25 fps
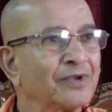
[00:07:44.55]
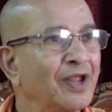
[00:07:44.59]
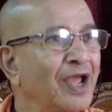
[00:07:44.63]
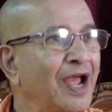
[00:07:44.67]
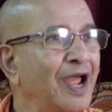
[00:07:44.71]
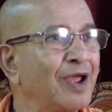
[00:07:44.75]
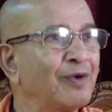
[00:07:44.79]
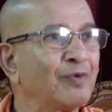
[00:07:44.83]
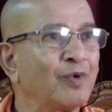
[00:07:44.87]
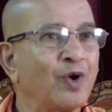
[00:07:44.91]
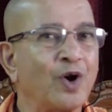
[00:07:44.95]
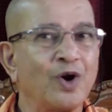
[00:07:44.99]

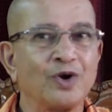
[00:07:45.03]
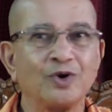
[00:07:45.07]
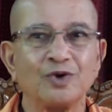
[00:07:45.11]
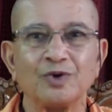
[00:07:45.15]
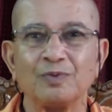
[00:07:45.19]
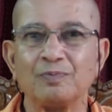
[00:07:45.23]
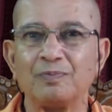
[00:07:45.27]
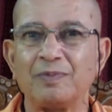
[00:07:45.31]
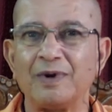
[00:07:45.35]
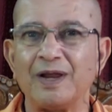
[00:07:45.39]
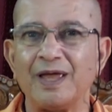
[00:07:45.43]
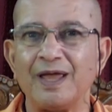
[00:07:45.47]
I want to
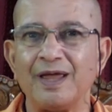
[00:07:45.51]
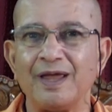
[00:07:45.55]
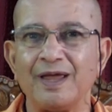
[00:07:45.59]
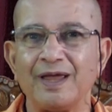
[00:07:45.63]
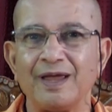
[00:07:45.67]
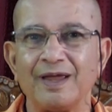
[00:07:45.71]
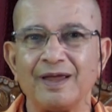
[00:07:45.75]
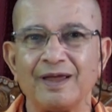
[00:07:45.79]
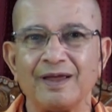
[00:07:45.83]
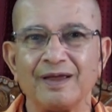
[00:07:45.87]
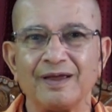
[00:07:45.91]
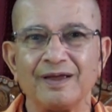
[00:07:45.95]

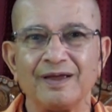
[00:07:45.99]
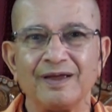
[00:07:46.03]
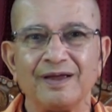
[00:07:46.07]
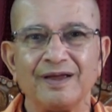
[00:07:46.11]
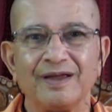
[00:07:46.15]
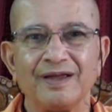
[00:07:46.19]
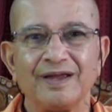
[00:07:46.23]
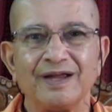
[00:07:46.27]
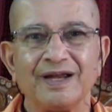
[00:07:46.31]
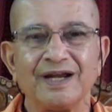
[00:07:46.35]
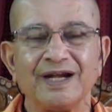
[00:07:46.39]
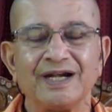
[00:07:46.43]
play.
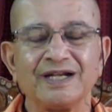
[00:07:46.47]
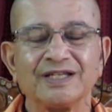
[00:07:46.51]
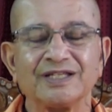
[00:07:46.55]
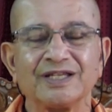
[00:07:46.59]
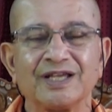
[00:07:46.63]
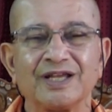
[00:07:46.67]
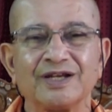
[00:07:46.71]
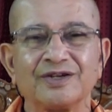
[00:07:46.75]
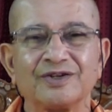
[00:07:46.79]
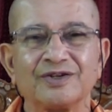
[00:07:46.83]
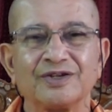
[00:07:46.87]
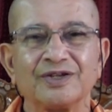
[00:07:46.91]
It is
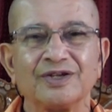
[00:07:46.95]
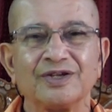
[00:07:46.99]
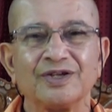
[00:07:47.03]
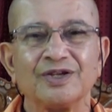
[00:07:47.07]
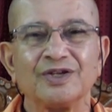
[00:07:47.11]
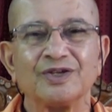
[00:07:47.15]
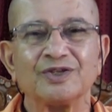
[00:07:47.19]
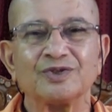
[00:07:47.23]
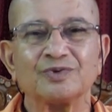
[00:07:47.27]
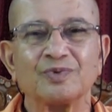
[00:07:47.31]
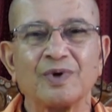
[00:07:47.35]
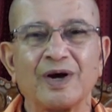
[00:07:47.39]
at
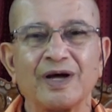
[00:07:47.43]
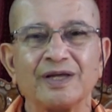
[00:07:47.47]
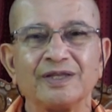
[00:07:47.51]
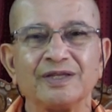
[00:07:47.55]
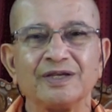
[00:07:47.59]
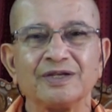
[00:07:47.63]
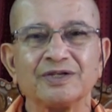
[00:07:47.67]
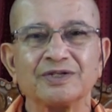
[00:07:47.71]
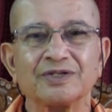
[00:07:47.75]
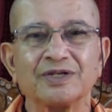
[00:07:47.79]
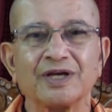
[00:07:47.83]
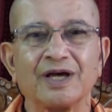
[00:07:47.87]

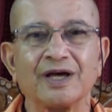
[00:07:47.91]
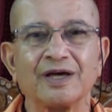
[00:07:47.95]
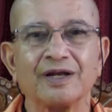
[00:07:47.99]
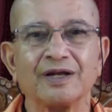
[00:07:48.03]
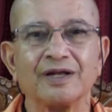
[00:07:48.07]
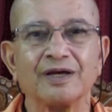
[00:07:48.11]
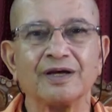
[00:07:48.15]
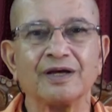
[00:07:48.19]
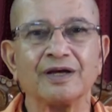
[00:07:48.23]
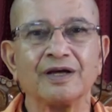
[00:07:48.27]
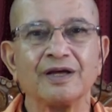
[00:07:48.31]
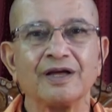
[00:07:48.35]

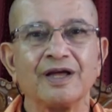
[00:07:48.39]
Swadhisthana.